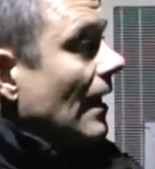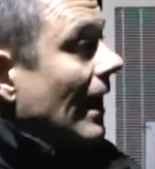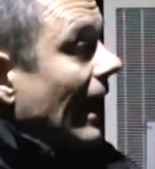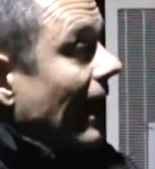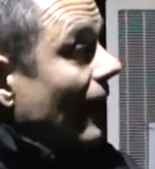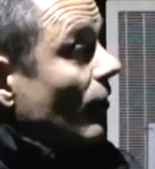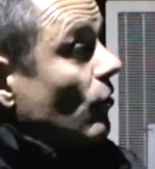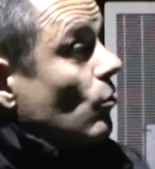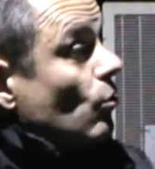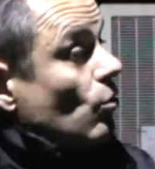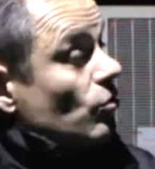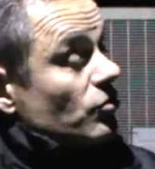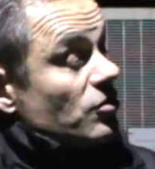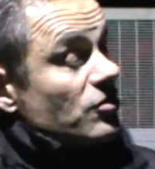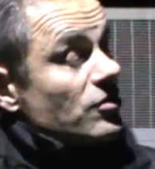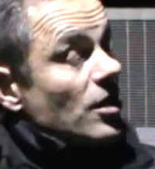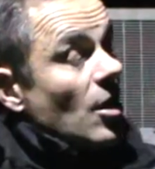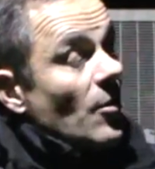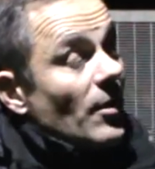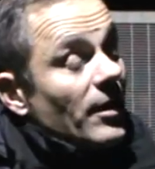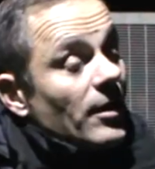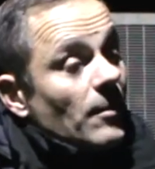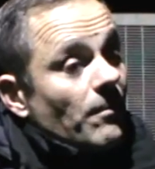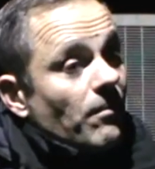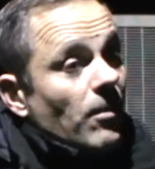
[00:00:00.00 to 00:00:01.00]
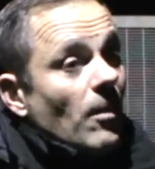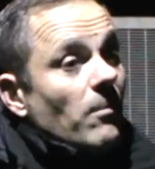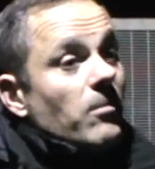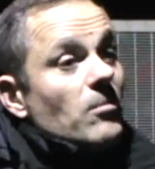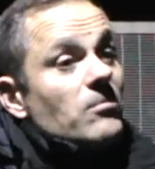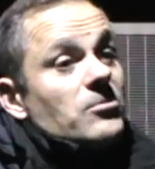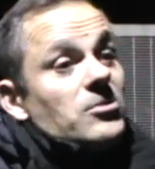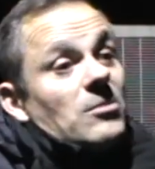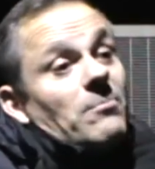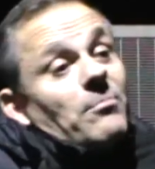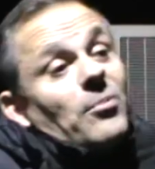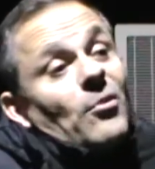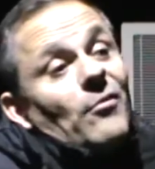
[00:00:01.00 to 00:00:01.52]
and caused us no end of
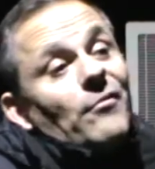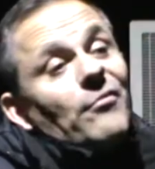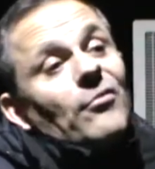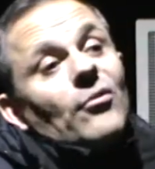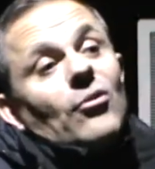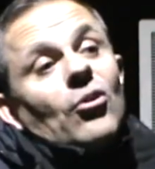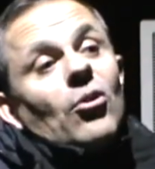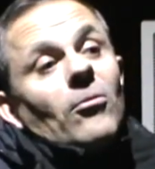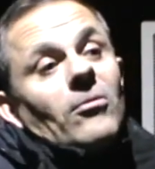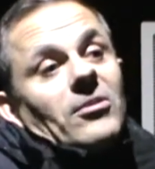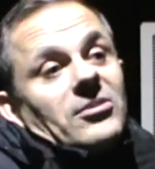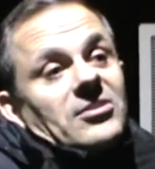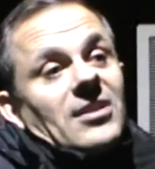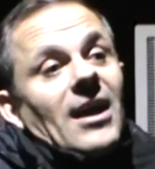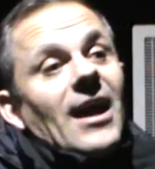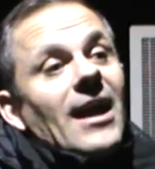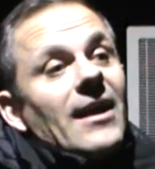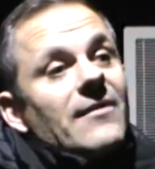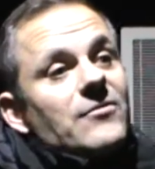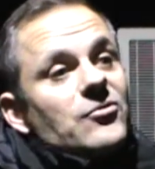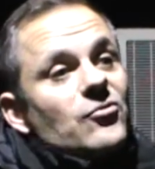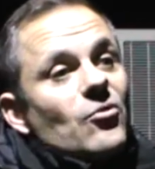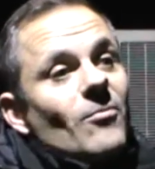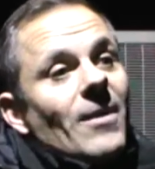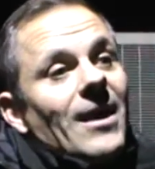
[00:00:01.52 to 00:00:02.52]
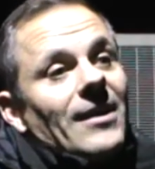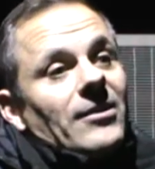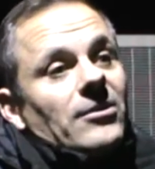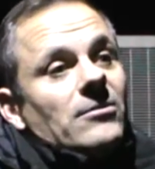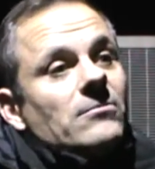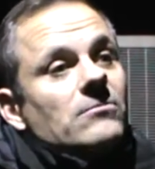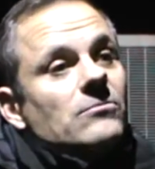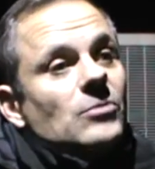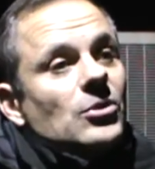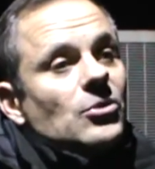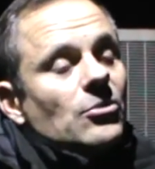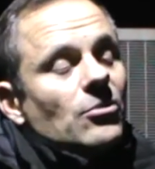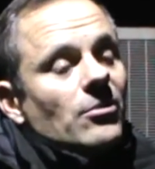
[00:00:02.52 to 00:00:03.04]
problems. And but for a couple of saves from
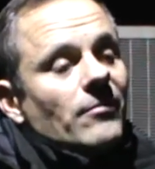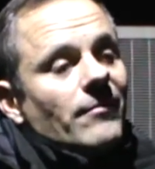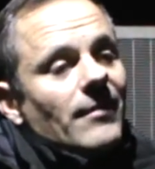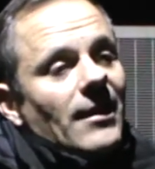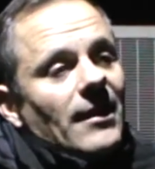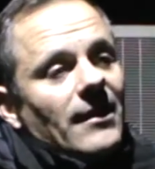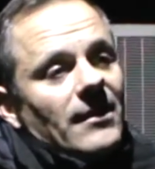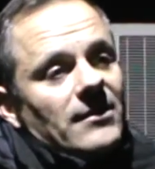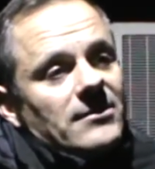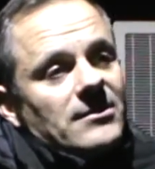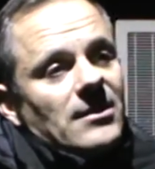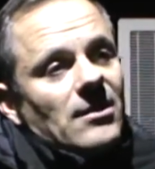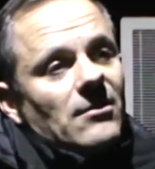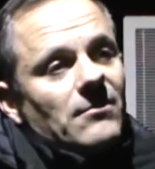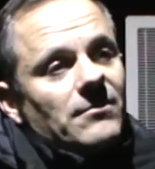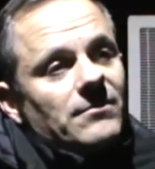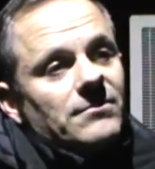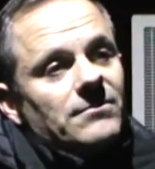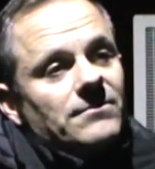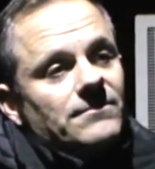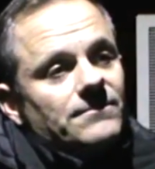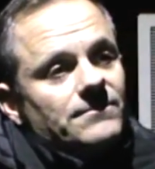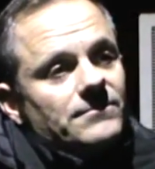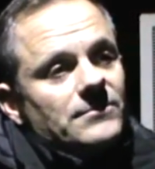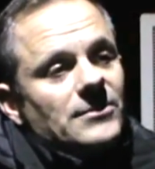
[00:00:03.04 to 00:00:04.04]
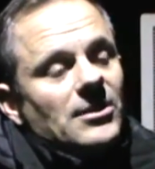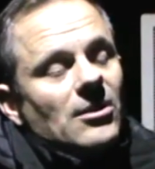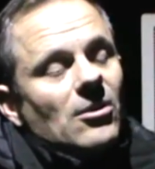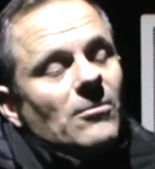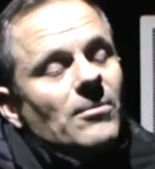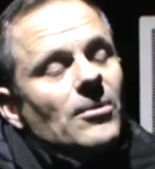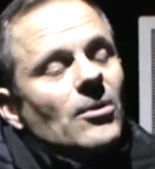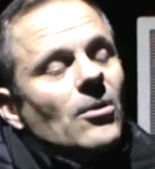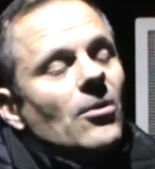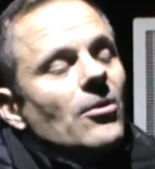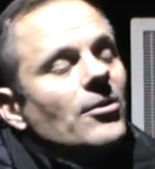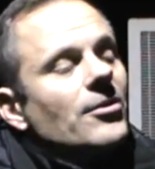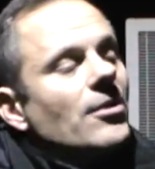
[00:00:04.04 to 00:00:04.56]
Adam, we could have found ourselves
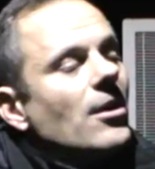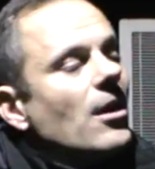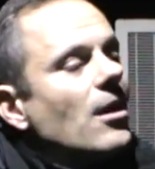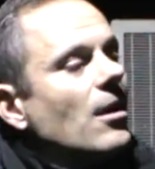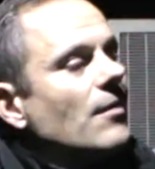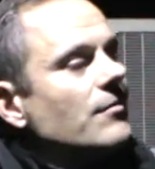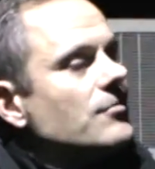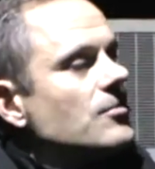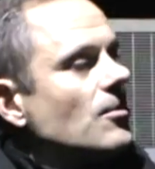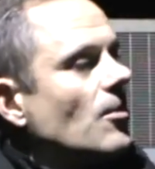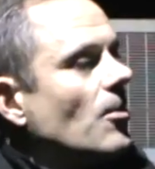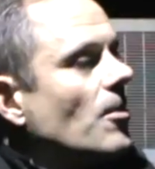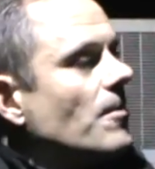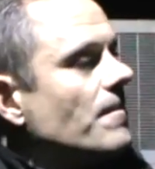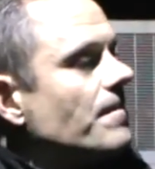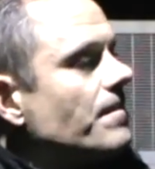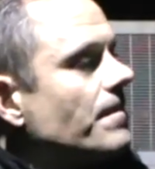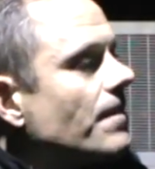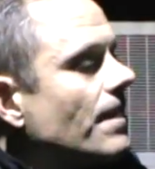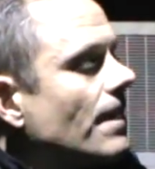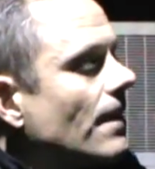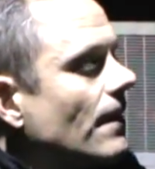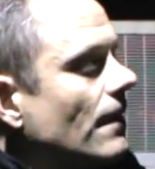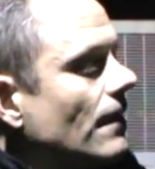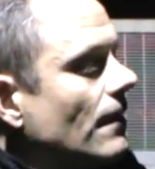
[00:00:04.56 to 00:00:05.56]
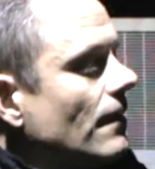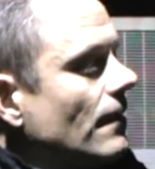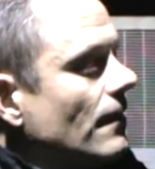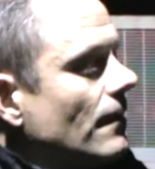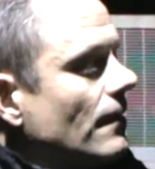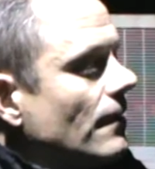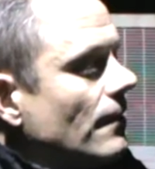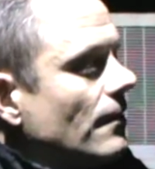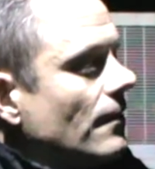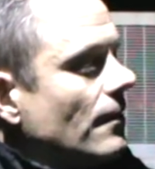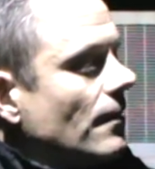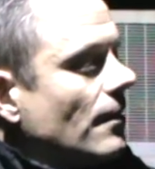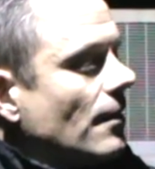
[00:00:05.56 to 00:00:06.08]
behind at half-time.
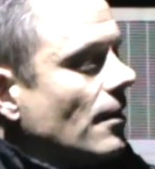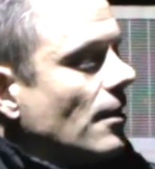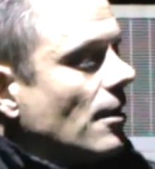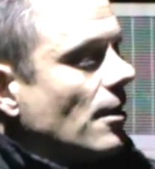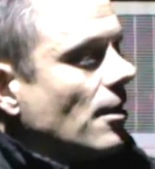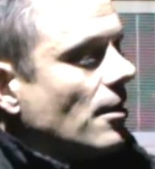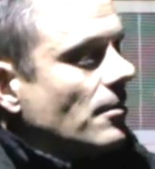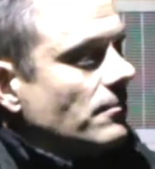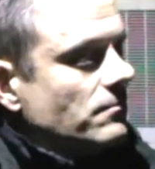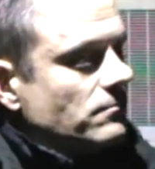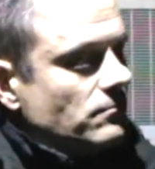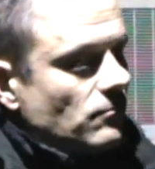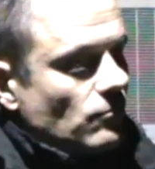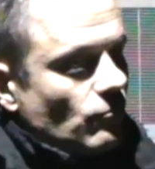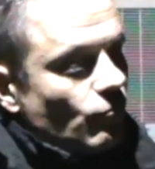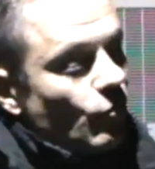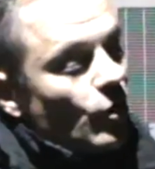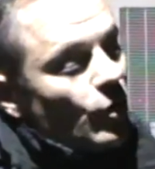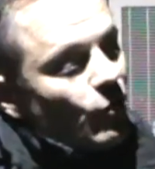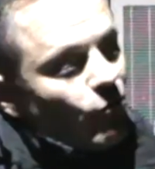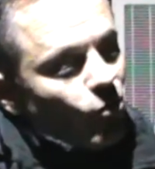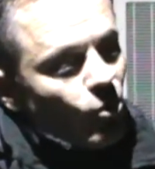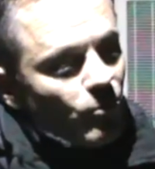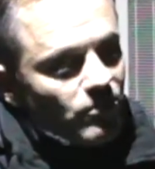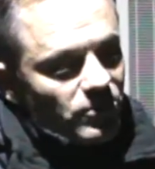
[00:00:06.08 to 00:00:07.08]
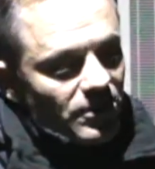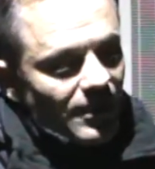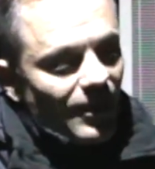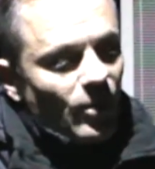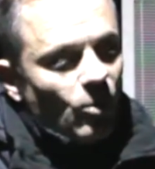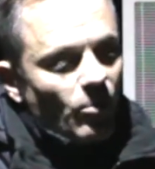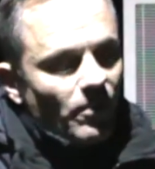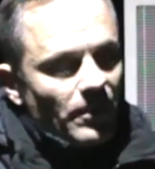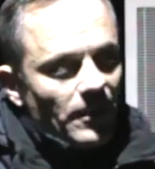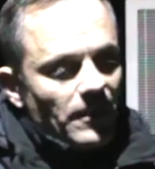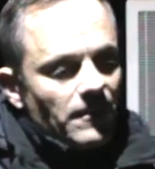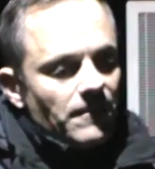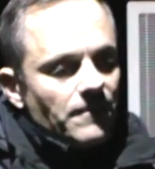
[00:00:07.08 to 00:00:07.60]
Regrouped a little
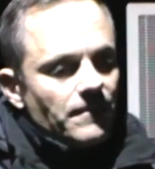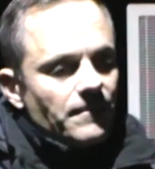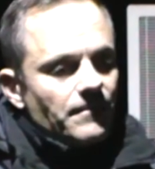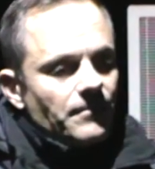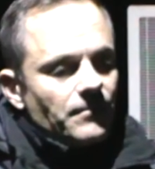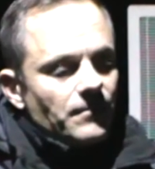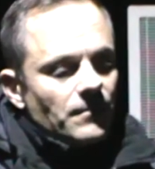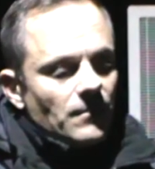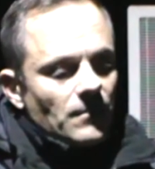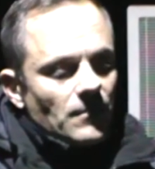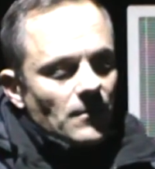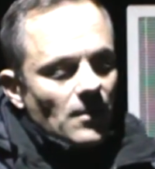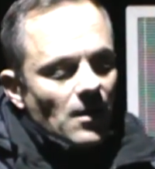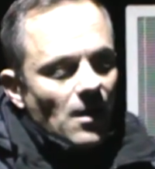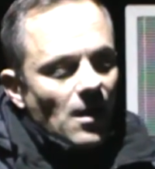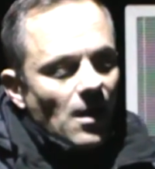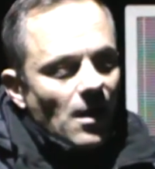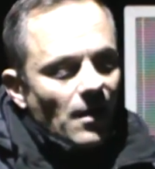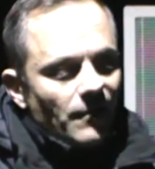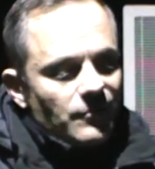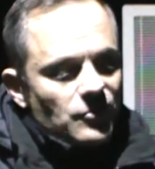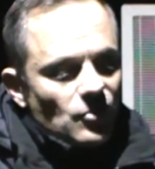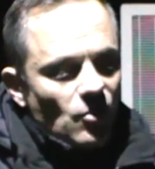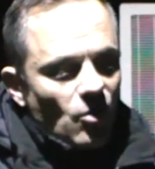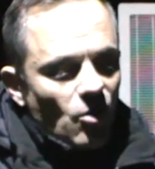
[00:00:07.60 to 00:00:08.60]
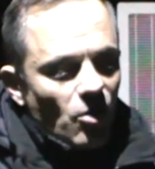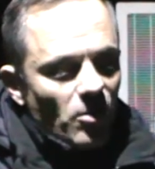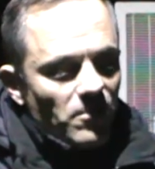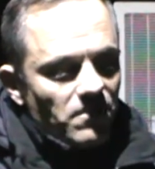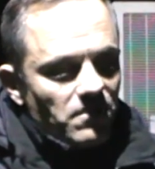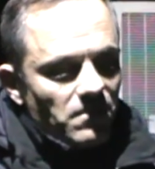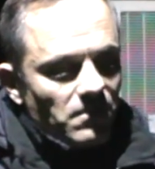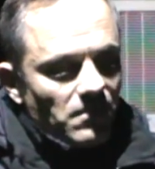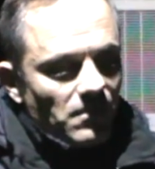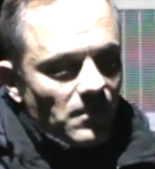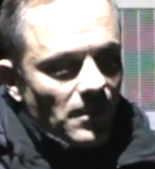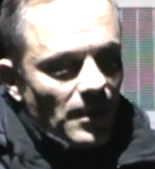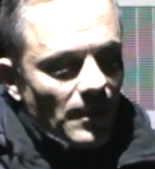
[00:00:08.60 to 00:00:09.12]
bit at half-time.
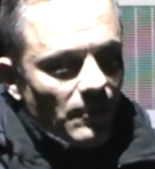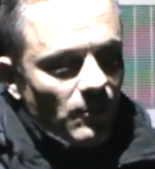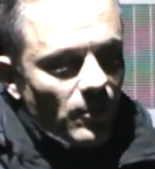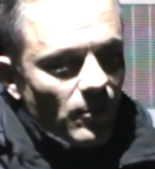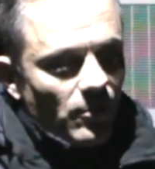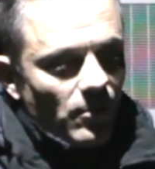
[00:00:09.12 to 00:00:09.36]
And we